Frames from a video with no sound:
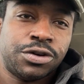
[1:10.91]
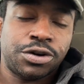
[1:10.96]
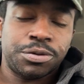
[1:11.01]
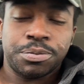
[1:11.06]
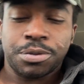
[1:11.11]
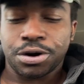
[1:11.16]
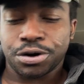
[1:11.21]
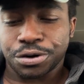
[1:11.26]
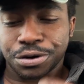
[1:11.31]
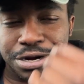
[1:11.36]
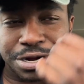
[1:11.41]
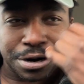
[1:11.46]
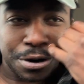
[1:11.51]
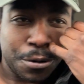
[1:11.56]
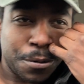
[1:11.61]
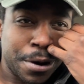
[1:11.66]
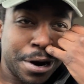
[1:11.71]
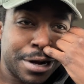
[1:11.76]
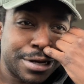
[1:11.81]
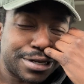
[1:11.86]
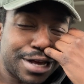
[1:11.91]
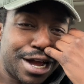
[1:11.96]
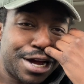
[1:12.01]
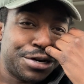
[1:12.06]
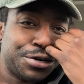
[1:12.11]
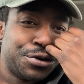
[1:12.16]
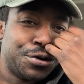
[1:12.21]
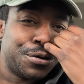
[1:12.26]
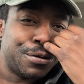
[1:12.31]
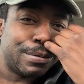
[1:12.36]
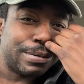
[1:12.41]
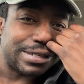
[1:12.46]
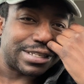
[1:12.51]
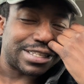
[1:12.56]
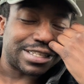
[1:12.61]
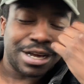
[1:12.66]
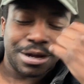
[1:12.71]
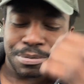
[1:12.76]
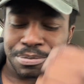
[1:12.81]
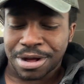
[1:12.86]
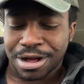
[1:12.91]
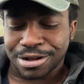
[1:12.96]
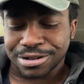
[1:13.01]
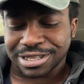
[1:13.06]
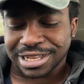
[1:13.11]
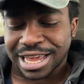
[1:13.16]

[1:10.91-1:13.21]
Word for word: mercury in aquarius i knew it was something i was